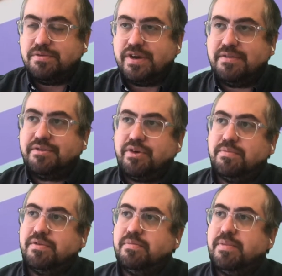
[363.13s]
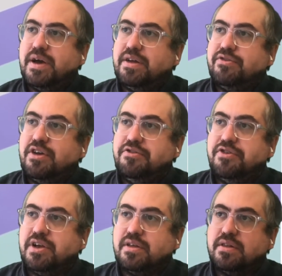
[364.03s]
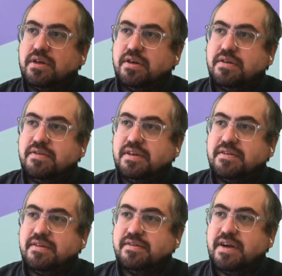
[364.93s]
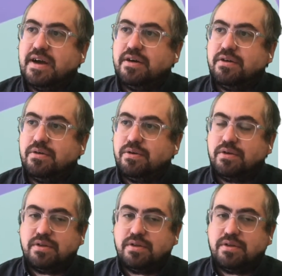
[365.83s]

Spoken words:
with JavaScript by changing the CSS style or